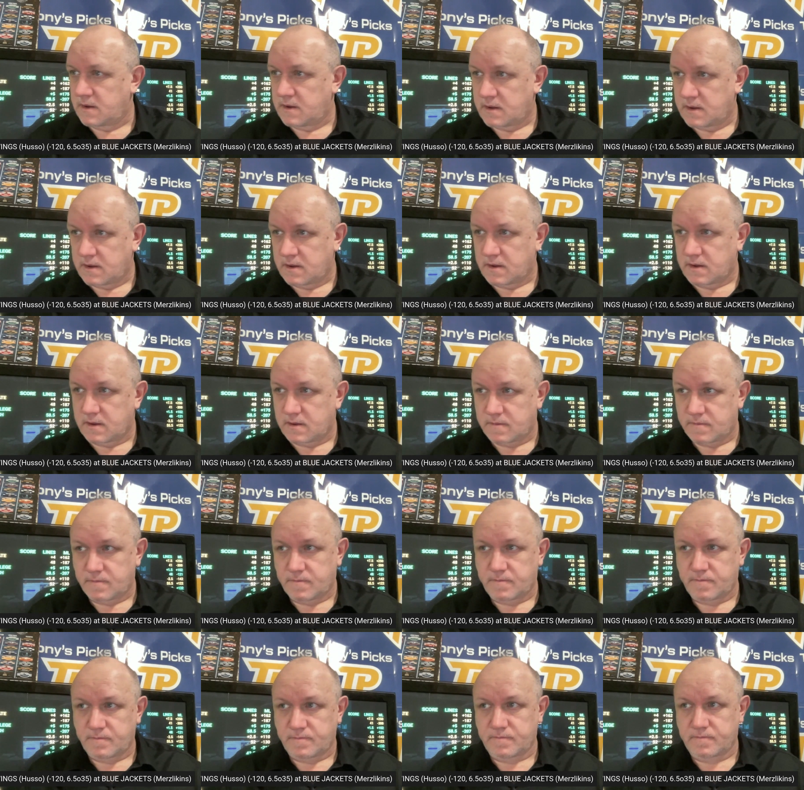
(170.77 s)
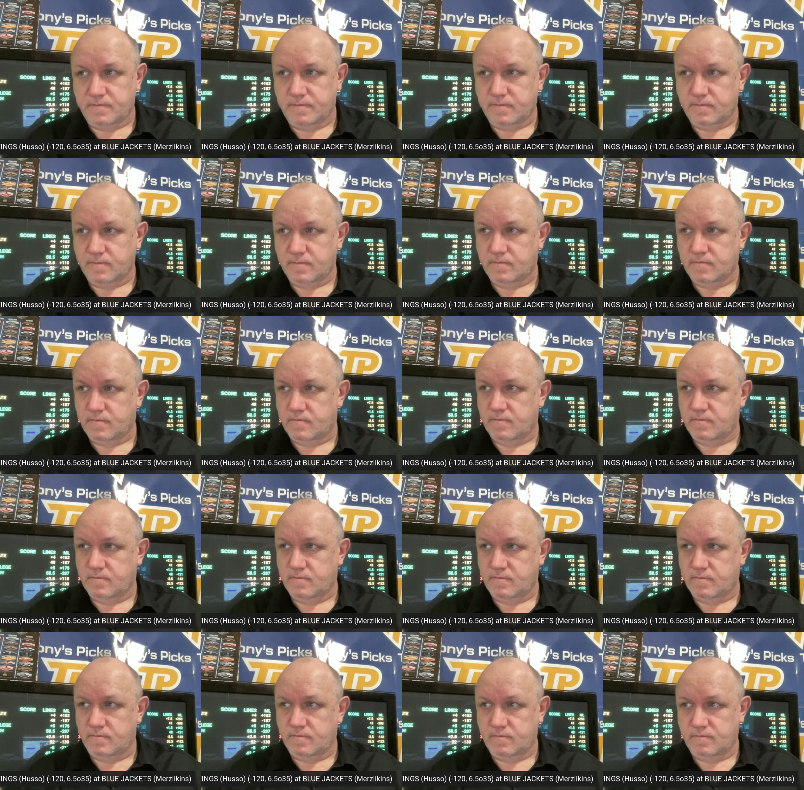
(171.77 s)

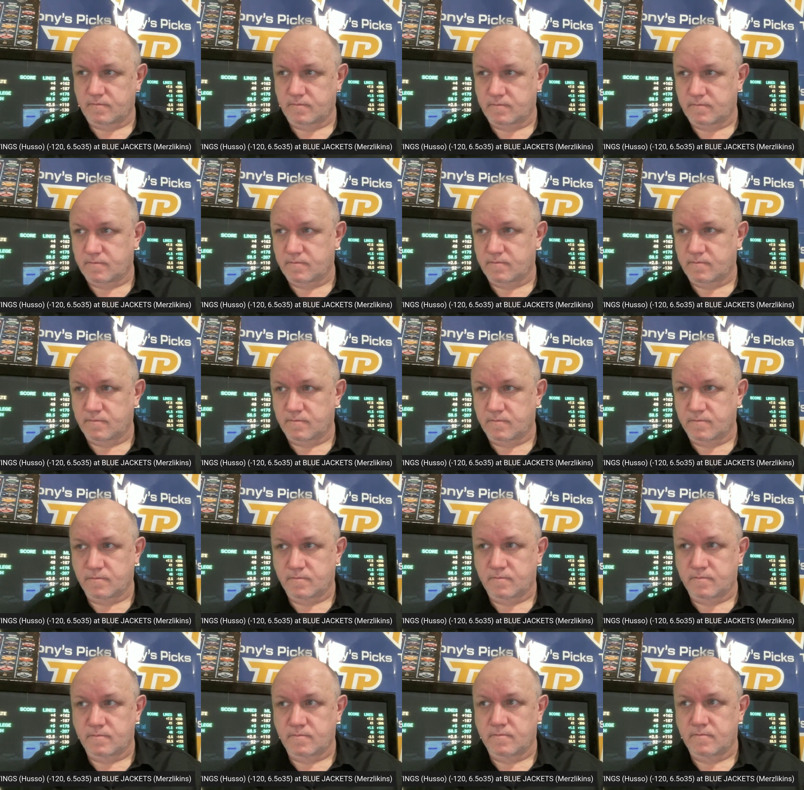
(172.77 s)
(silence)